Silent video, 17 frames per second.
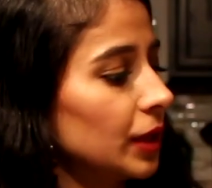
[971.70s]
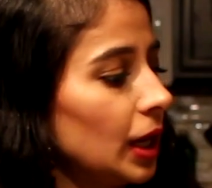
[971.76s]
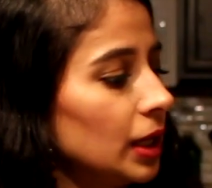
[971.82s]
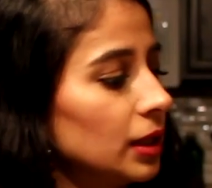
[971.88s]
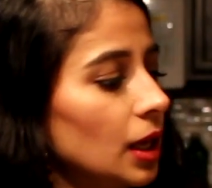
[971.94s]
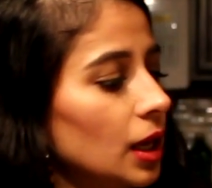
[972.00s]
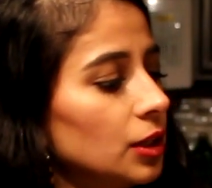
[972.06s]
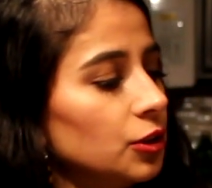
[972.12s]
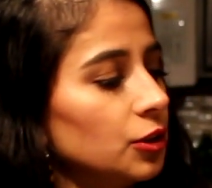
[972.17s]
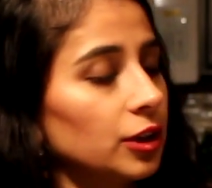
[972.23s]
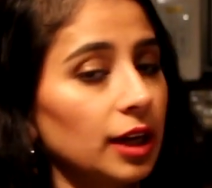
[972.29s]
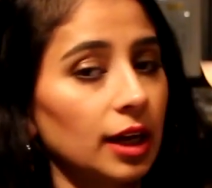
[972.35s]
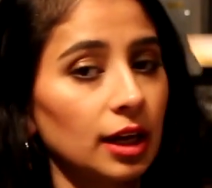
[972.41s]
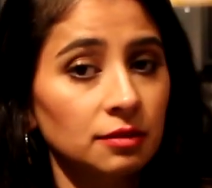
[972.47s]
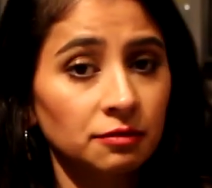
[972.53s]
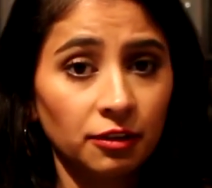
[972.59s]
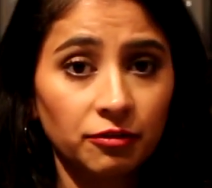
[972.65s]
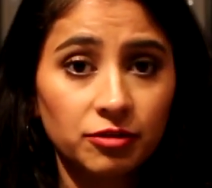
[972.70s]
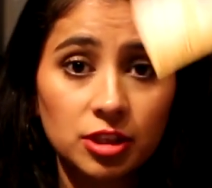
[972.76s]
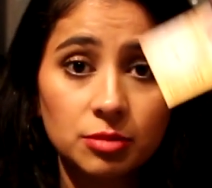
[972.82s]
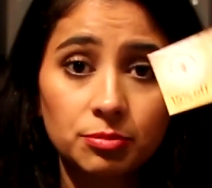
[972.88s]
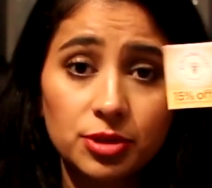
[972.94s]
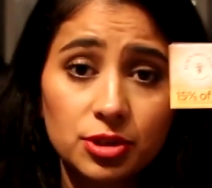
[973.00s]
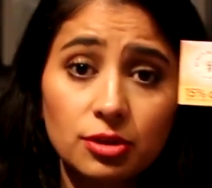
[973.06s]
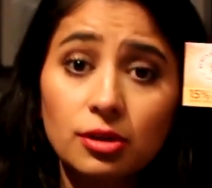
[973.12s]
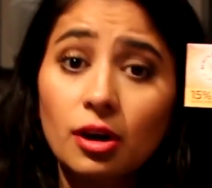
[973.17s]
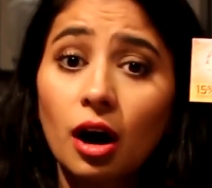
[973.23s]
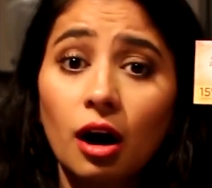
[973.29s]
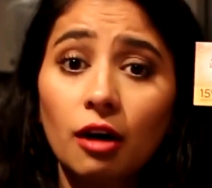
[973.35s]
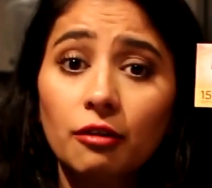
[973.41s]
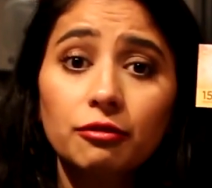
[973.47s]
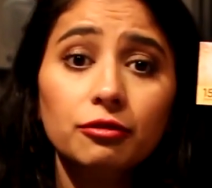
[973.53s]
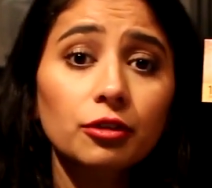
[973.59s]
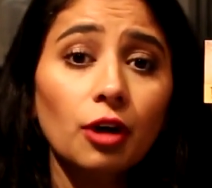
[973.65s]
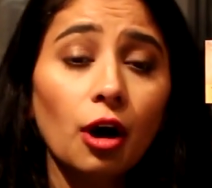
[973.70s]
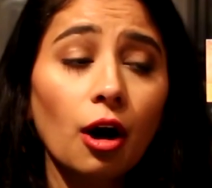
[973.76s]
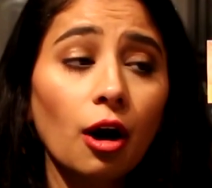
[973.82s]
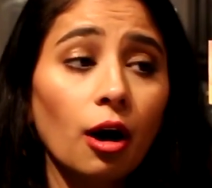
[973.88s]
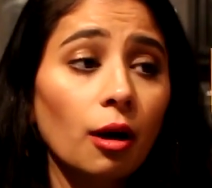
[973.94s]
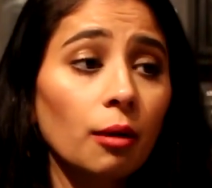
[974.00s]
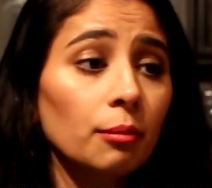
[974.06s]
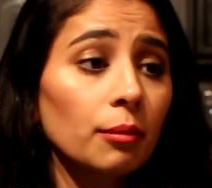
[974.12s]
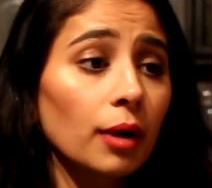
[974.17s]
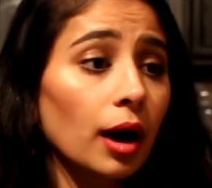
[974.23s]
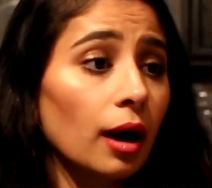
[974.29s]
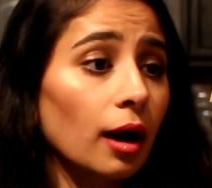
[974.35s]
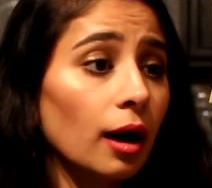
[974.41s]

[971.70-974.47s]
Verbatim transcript: And then you get 15% off from